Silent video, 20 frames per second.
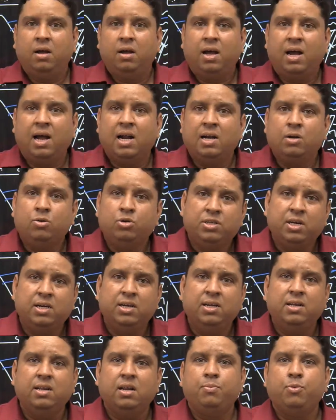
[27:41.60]
And to study
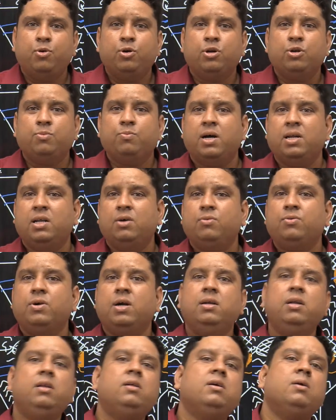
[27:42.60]
the report of Madhav
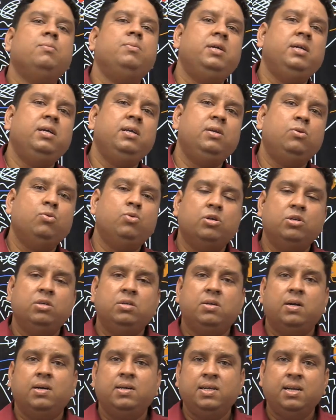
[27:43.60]
Gadgil Committee in
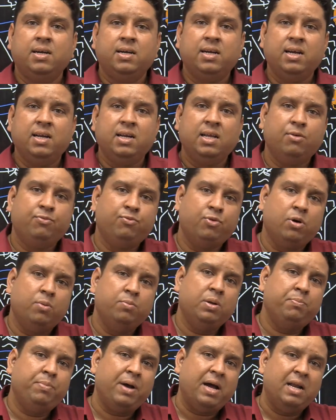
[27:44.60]
2013, again they have formed
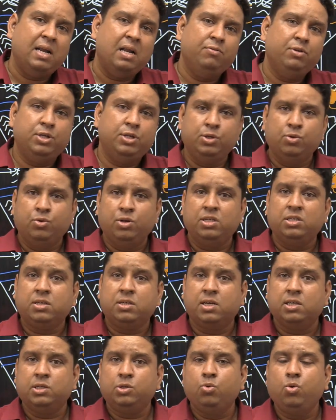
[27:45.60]
a panel which is known as
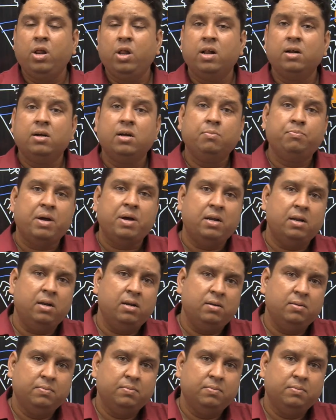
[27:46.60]
Kasturi Rangan Panel.